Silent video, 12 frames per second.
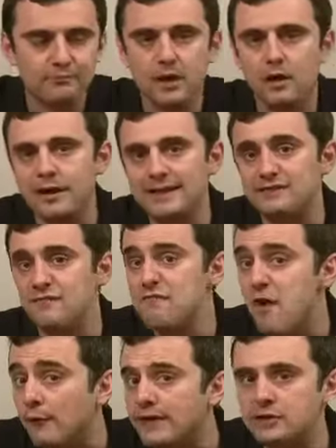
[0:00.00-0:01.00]
Uh, he's
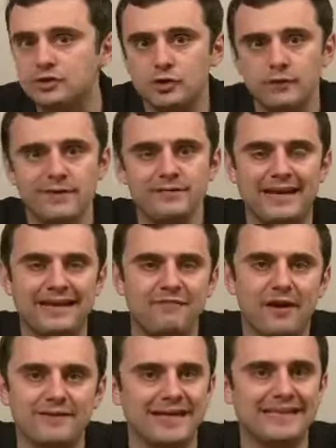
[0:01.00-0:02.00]
very conservative,
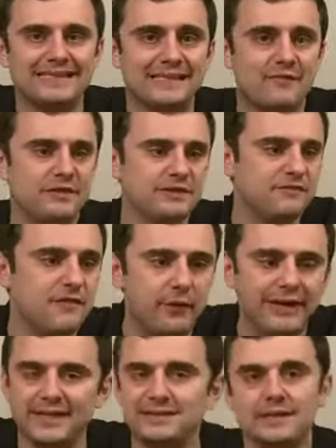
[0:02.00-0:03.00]
85 to 87 is
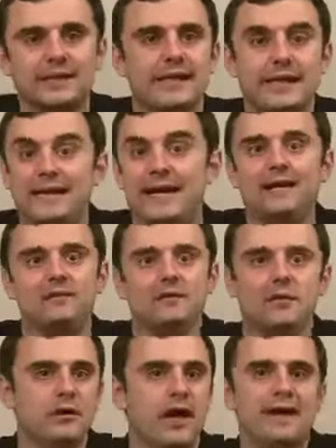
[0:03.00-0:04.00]
very easily an 88
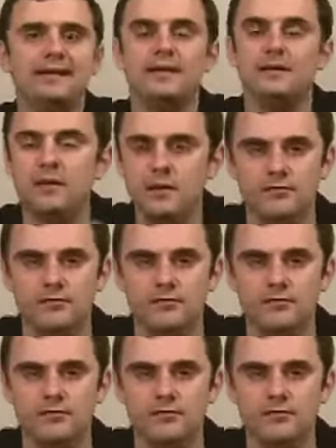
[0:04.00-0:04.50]
to 90